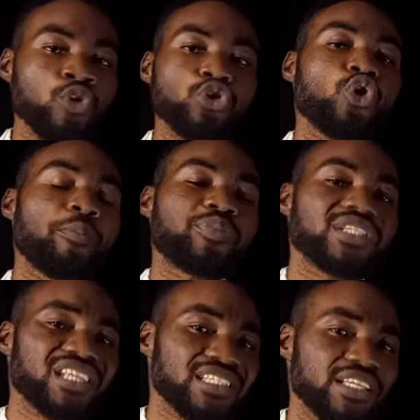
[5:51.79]
your
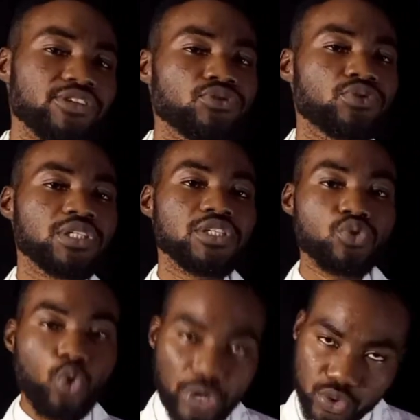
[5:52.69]
presentation is
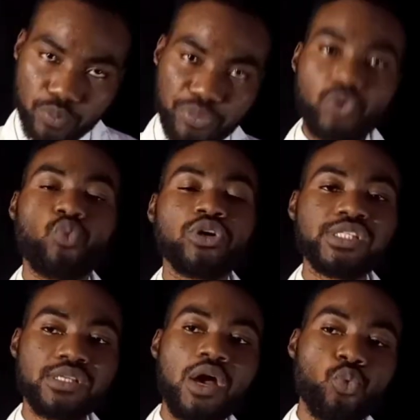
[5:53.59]
going to be
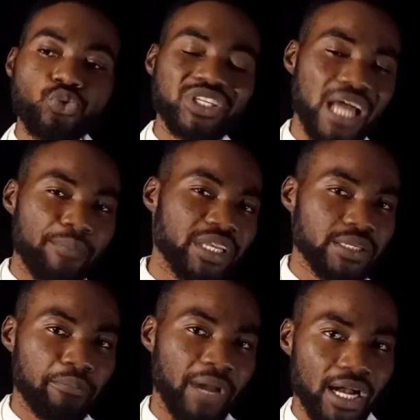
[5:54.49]
what will determine
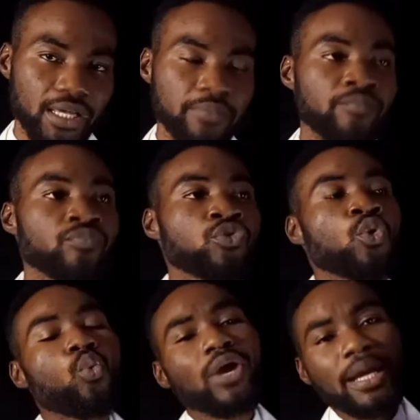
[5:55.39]
the mark.
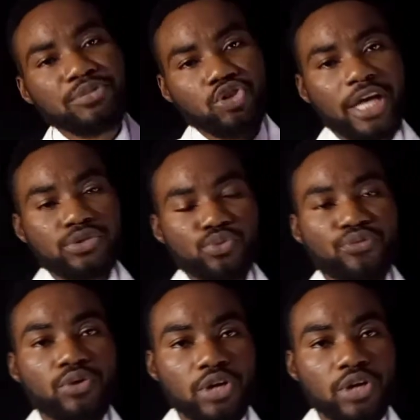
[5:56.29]
What I'm trying to